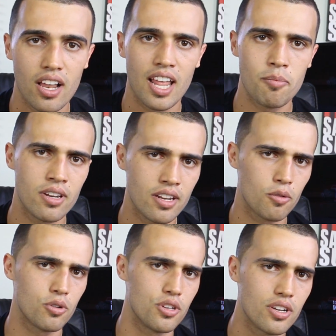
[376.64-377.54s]
Let me
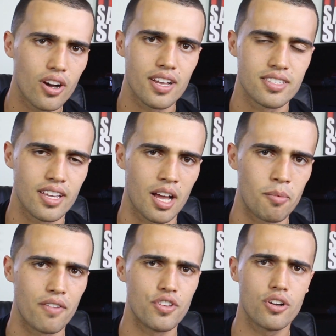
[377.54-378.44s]
know what you guys think. I
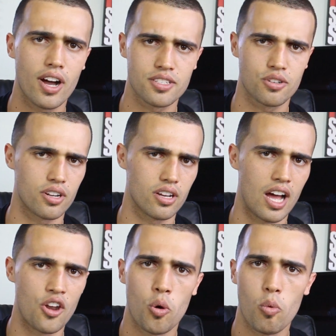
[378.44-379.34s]
mean, have you guys got
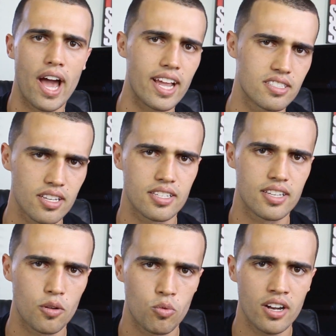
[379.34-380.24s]
a normal
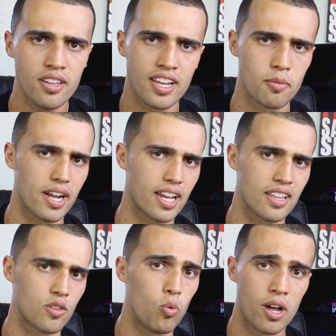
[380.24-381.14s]
HTC One, thinking about
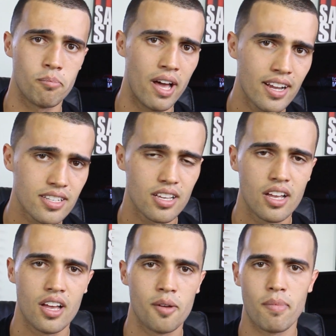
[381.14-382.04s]
getting the One Max?
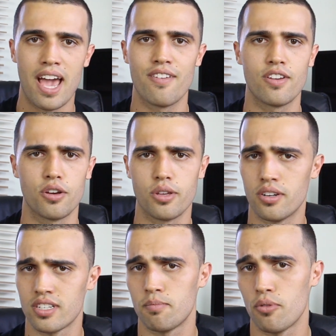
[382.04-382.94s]
Maybe you've got the
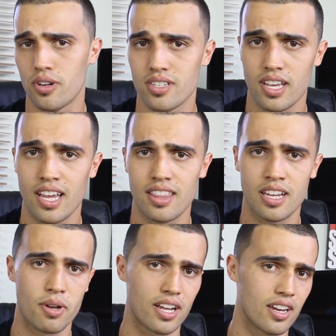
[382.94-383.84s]
Xperia Z,
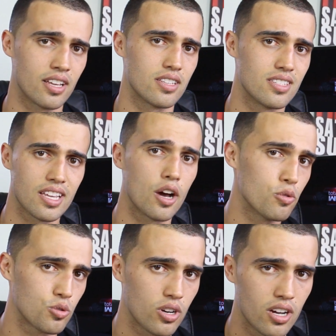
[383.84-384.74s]
thinking about getting the Z
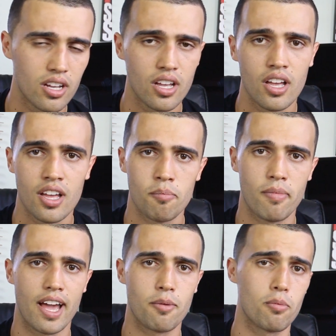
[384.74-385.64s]
Ultra.
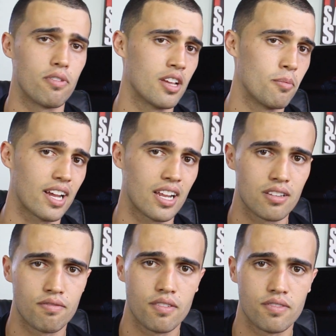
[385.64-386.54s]
Maybe you're thinking about getting
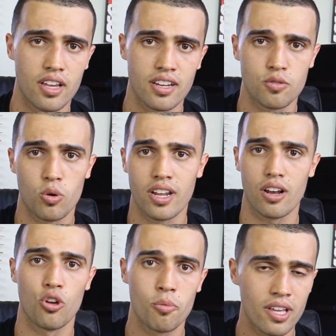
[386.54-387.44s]
the 1520
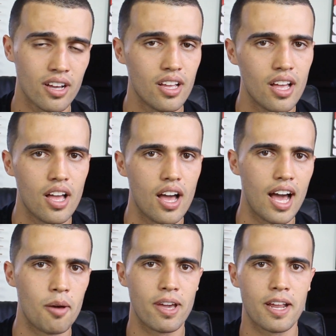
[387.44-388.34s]
Lumia.
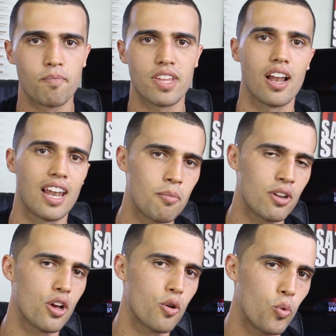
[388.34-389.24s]
I mean, let me
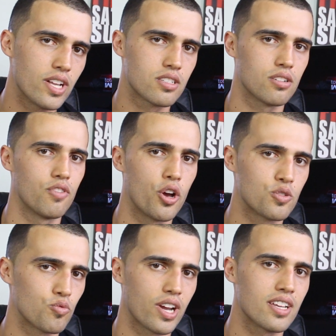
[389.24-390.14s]
know which of
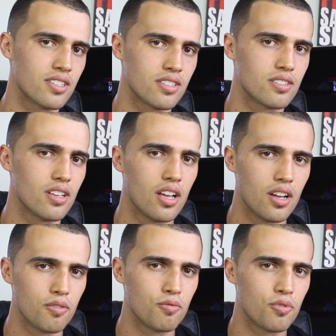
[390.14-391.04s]
those reasons
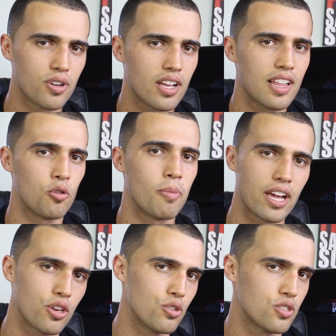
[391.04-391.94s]
really will
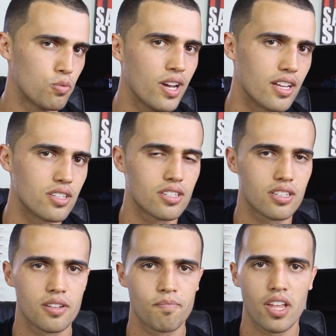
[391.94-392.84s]
make you switch.
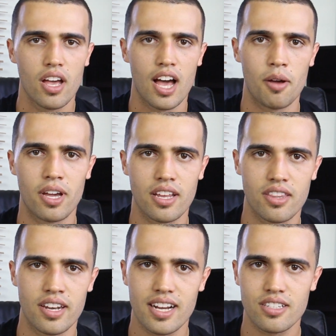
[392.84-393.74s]
I mean,
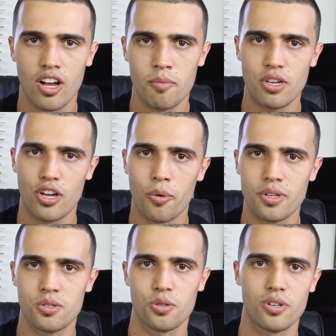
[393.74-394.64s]
the next time you go
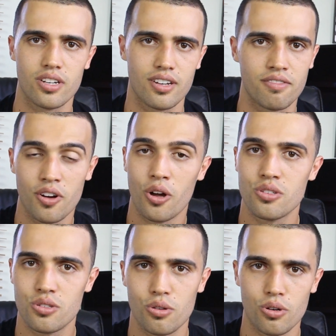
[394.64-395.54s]
into a phone
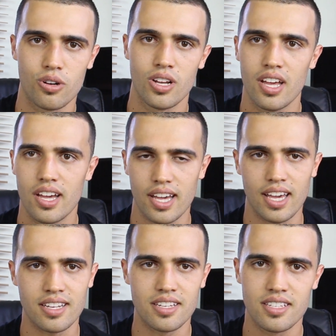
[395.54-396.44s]
store
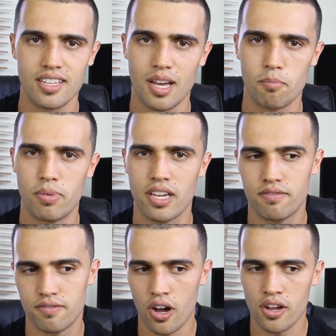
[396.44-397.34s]
and you see that big
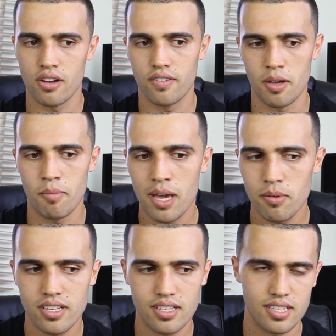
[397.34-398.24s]
phone over there,
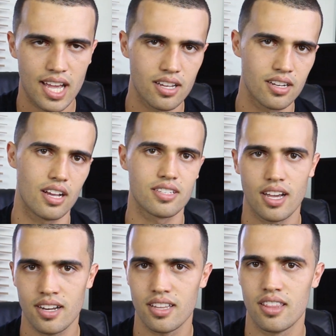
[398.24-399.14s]
maybe just take a
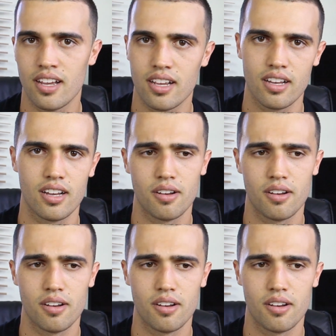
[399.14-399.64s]
second to think,